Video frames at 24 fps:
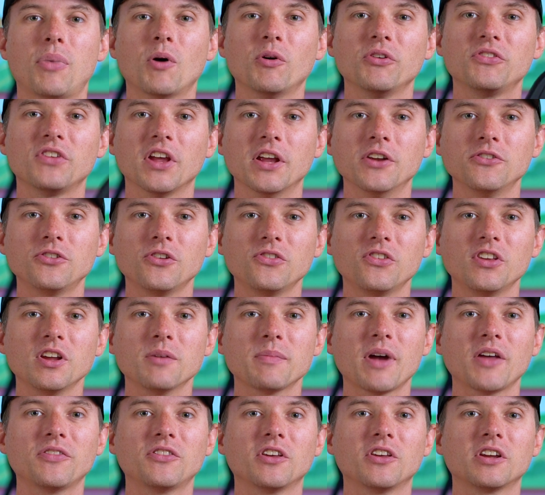But what's interesting
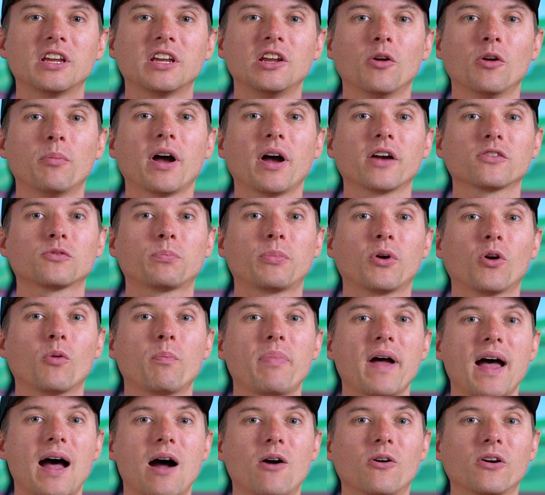about the Gearbox Pro
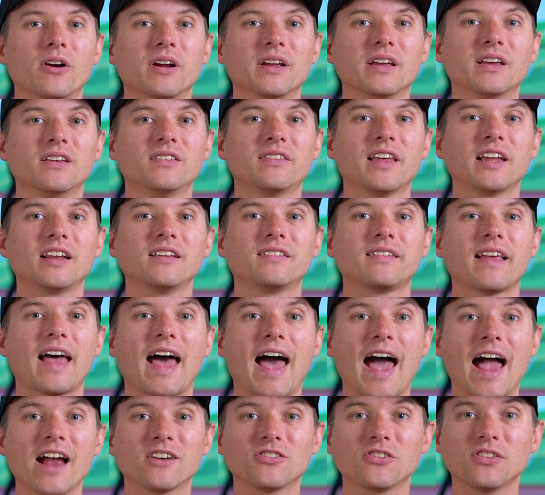Power is that it's
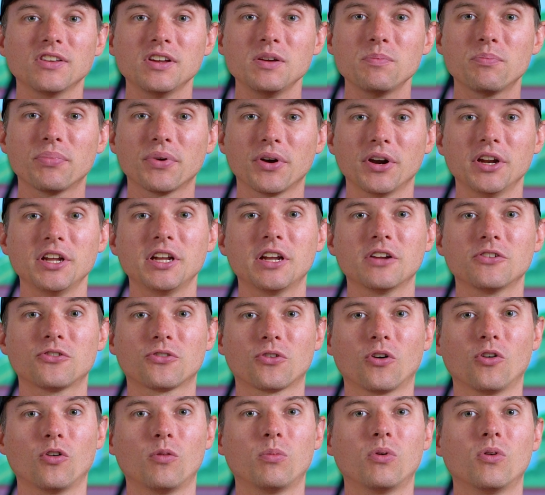actually pretty
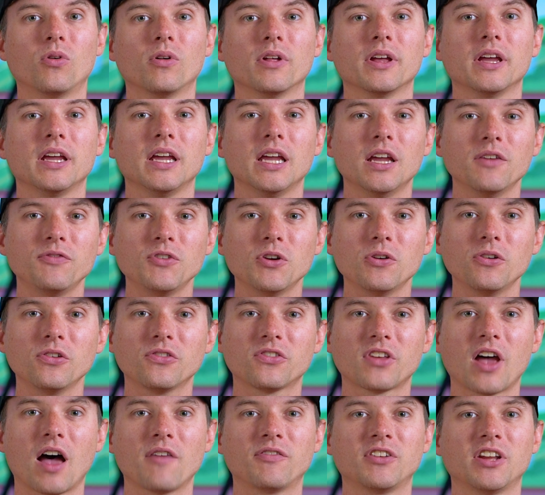controllable if you're a
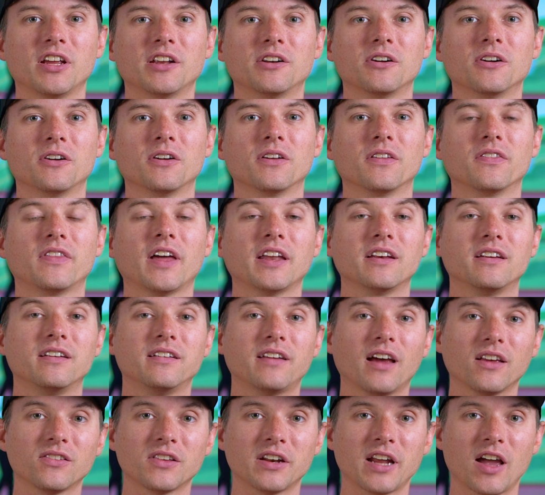soft hitter that
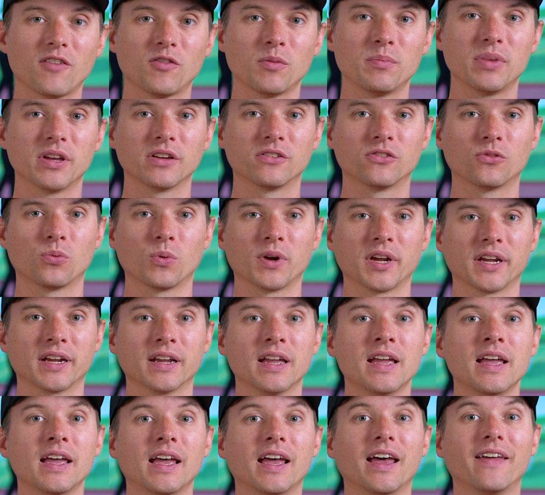doesn't have a big swing.
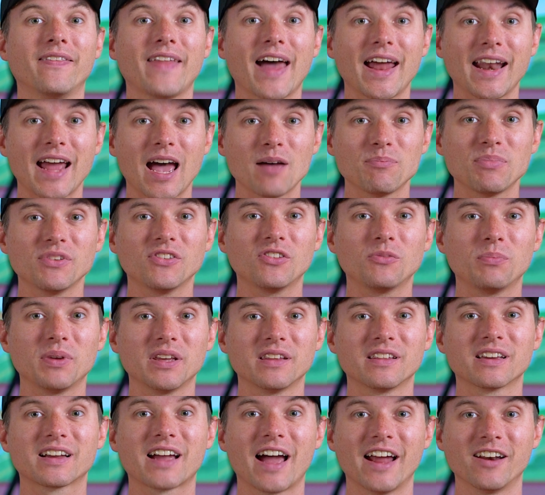And that happens to be
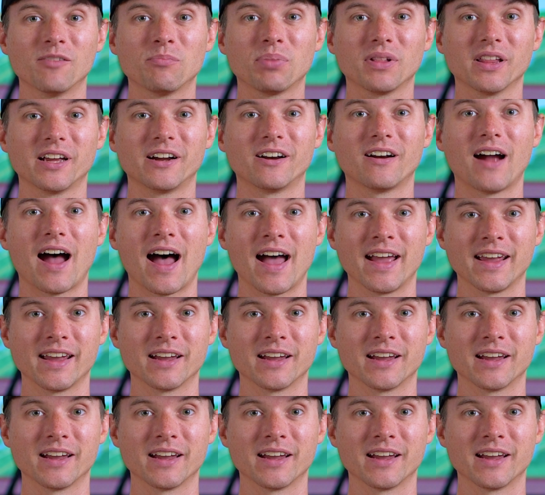the kind of player I